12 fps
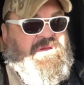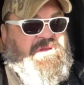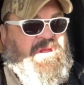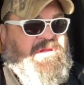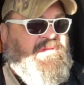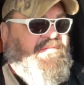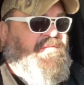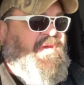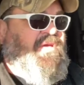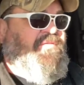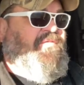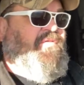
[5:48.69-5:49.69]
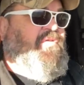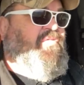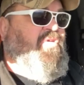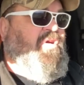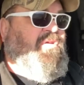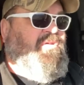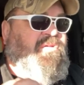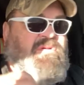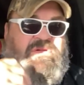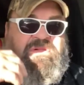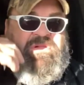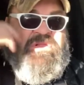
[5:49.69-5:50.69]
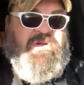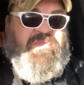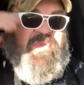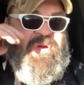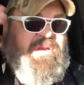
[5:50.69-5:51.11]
take the van for a run, clear my